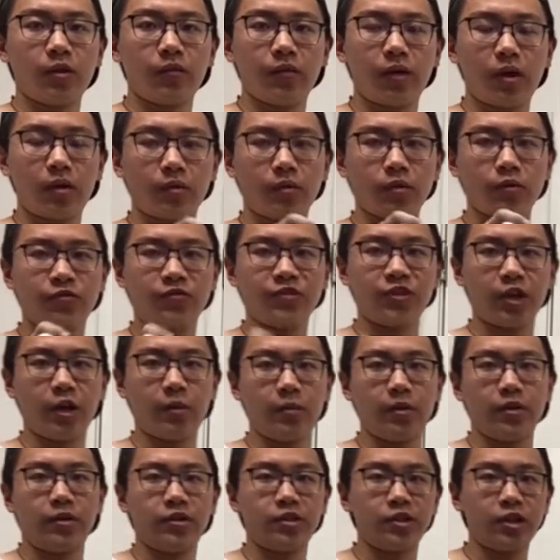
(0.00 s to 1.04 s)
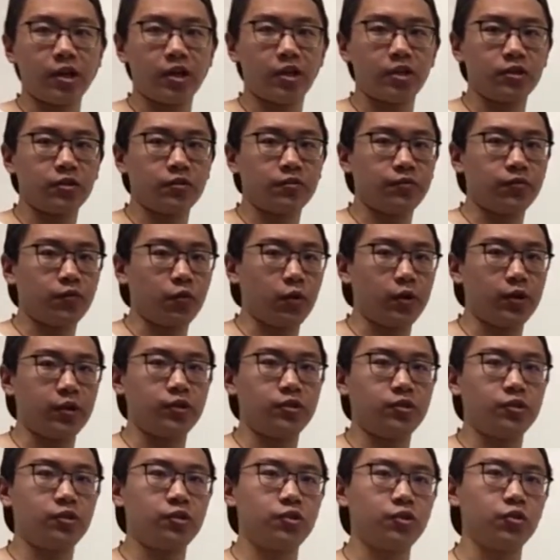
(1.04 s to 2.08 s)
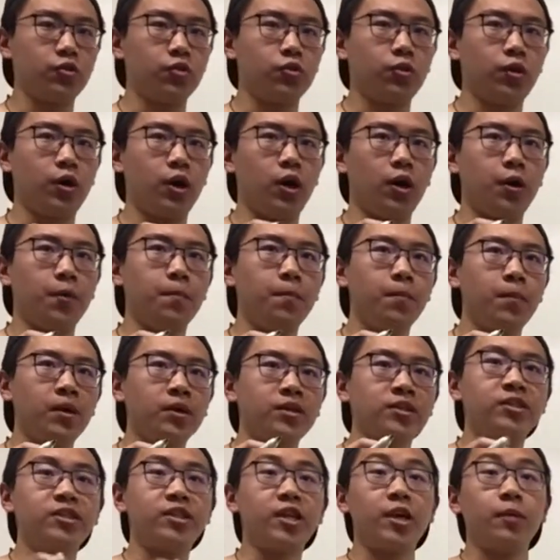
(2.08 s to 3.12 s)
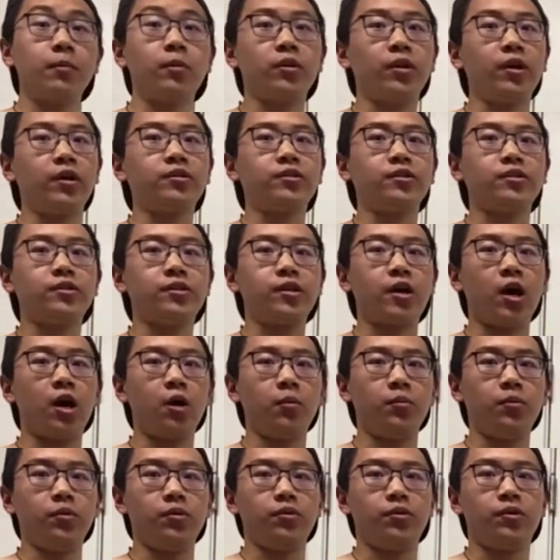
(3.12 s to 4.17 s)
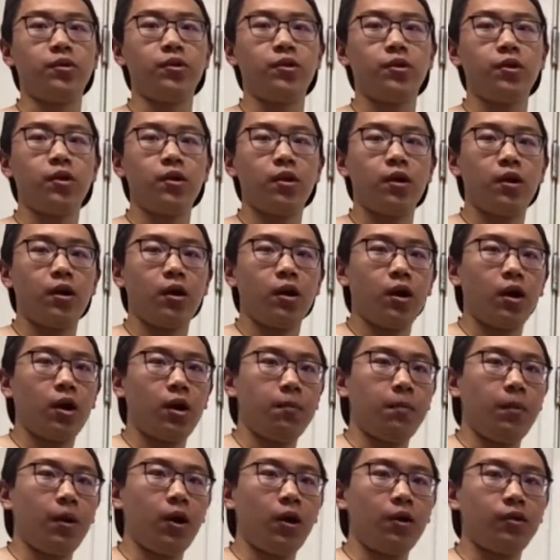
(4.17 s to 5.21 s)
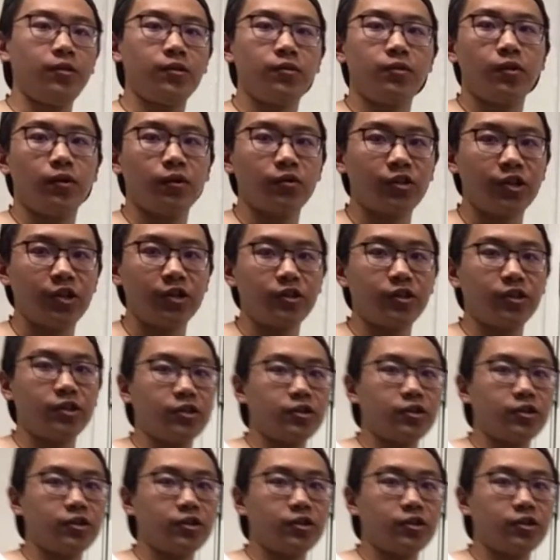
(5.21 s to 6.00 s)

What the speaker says: amount of time it takes for it to stabilize its output upon changing